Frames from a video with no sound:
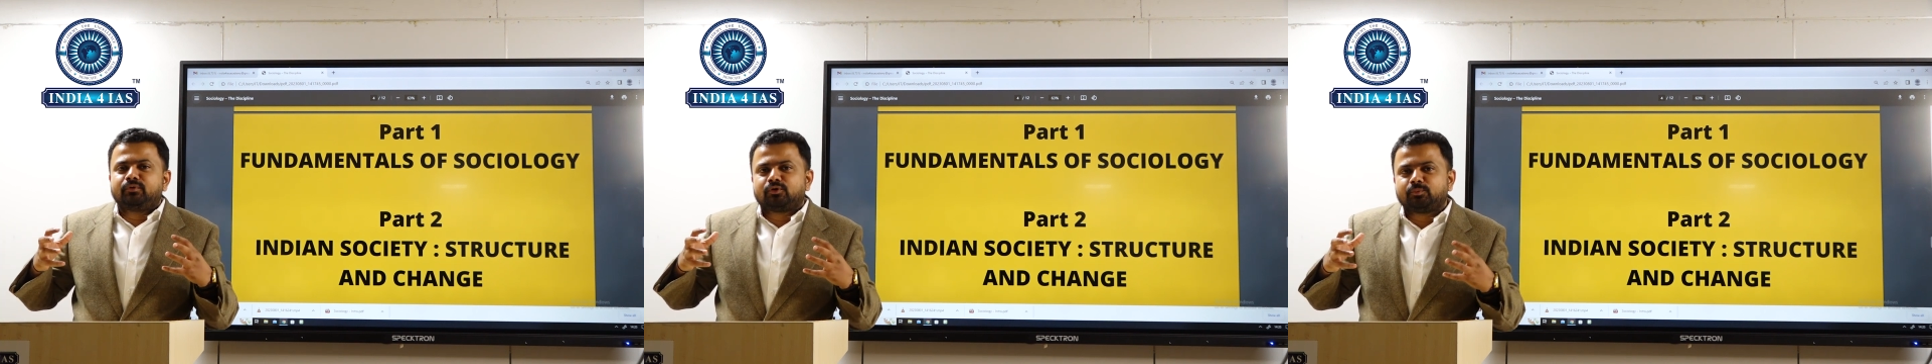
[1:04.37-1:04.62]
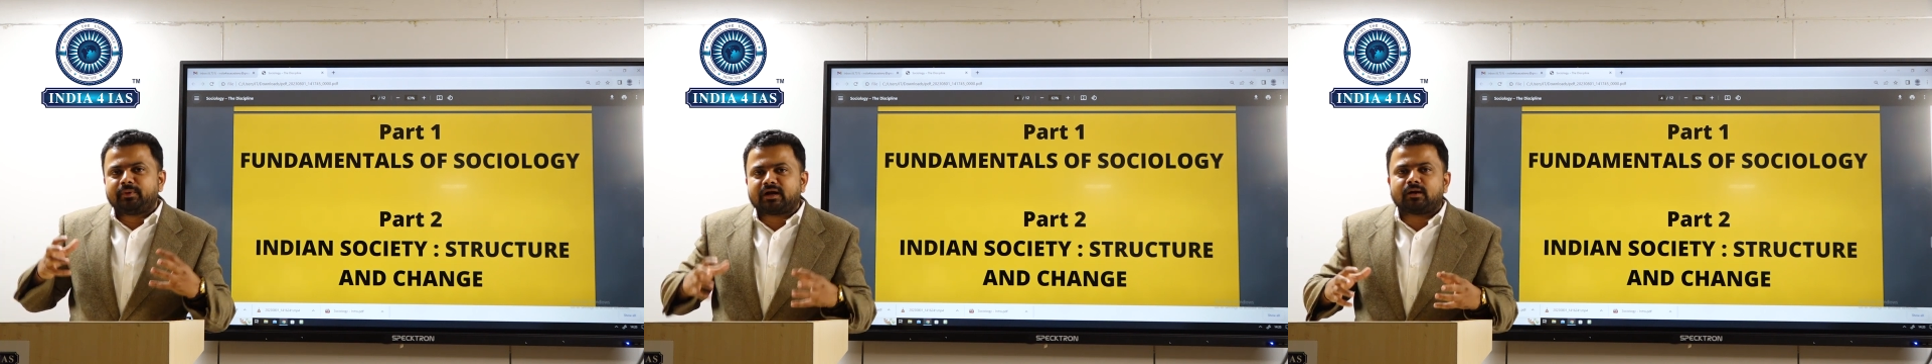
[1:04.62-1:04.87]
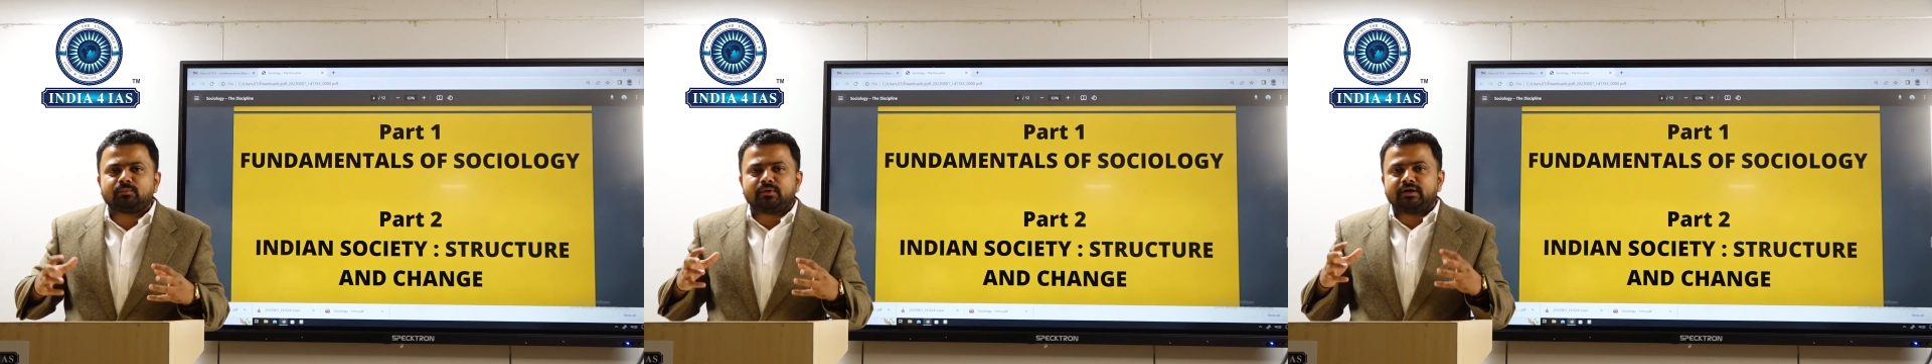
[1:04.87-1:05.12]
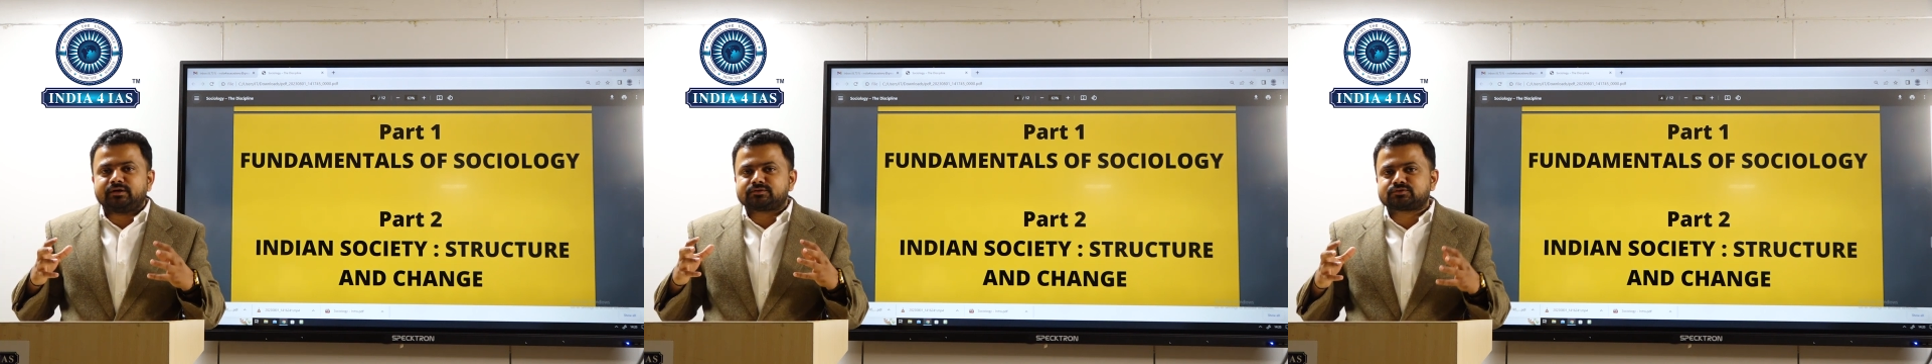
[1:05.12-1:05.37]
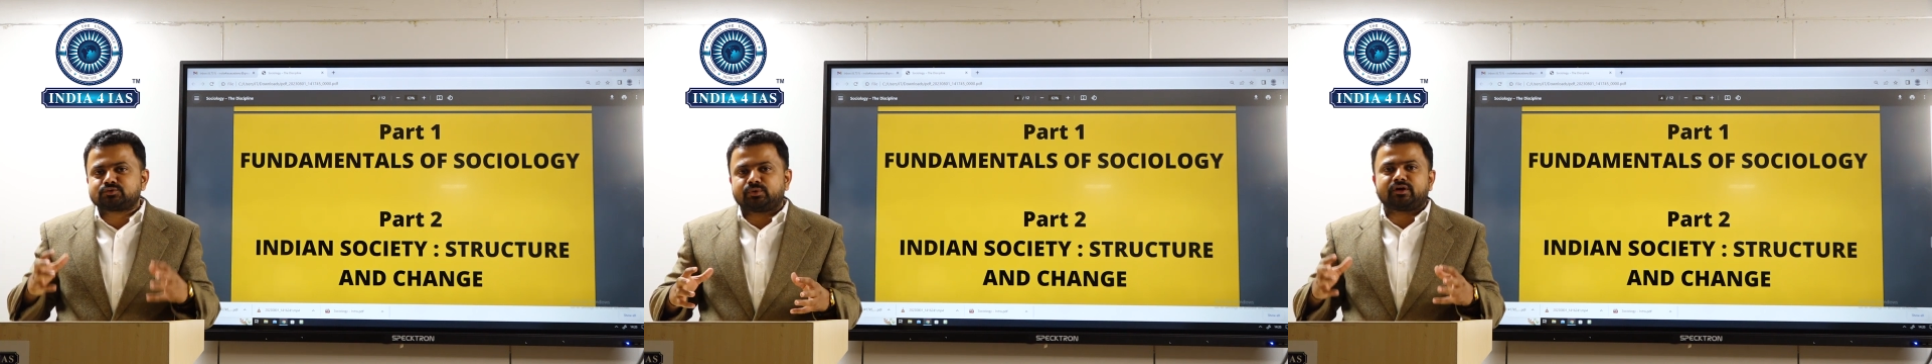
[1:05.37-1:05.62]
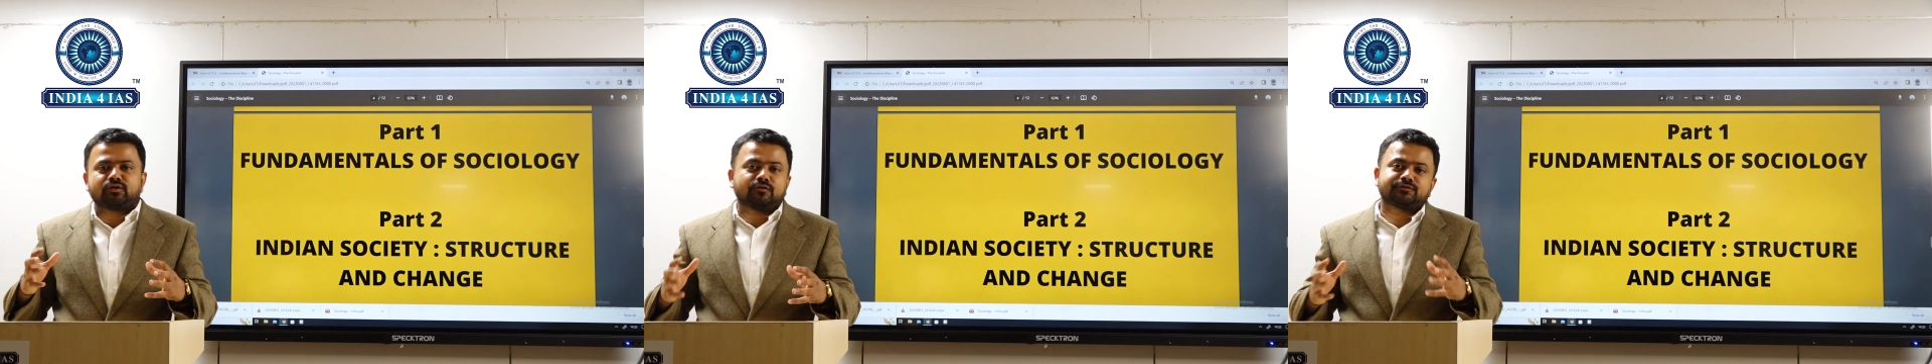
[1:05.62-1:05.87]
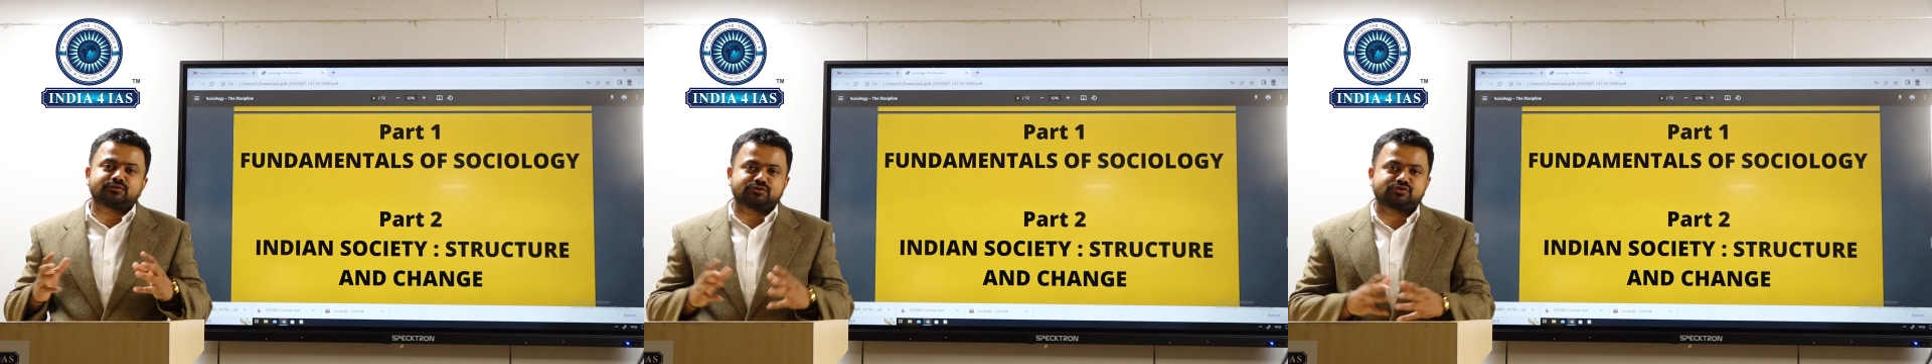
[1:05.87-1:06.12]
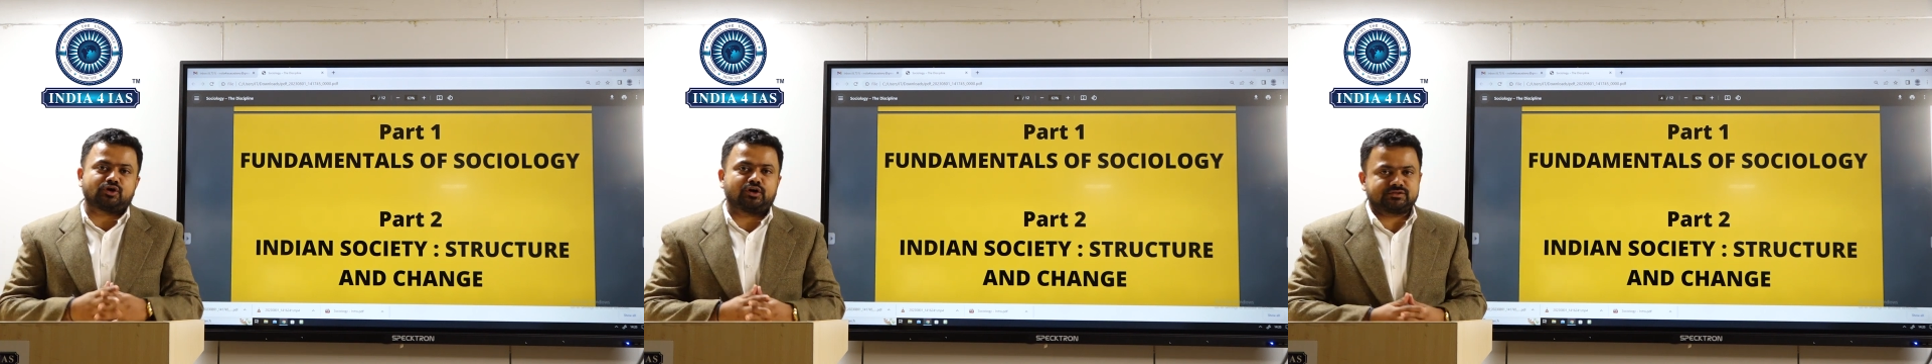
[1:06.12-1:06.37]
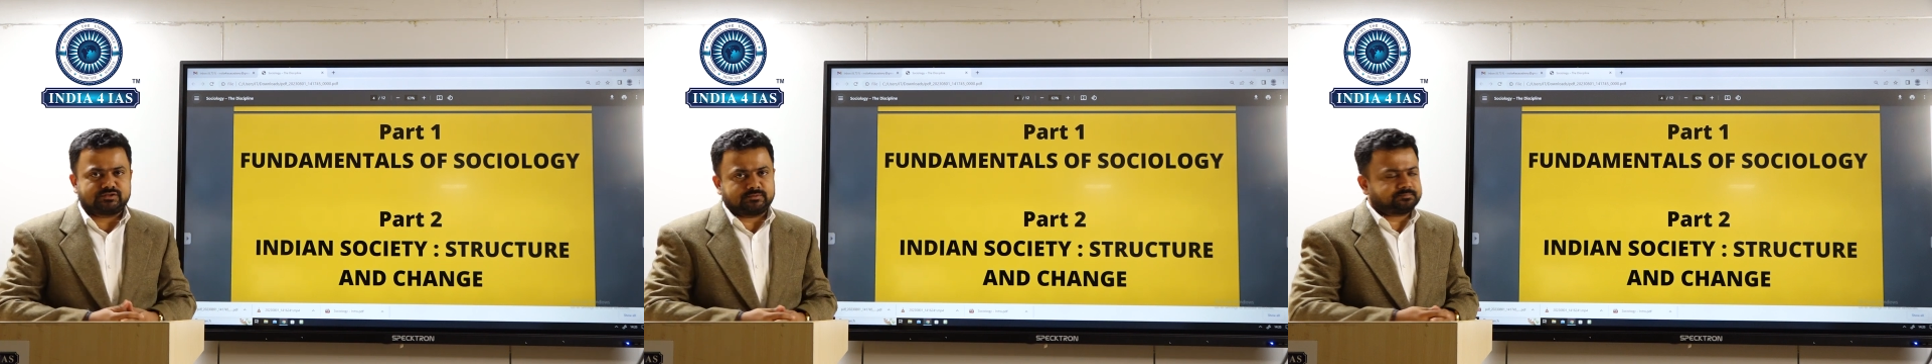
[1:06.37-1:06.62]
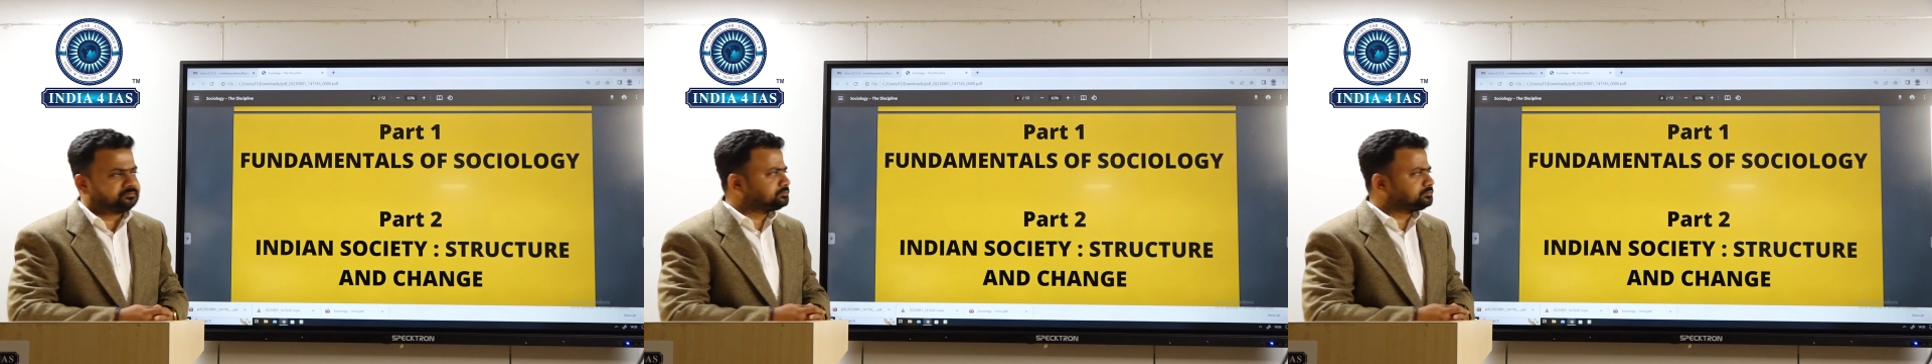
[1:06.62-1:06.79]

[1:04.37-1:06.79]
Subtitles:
to become a student of sociology.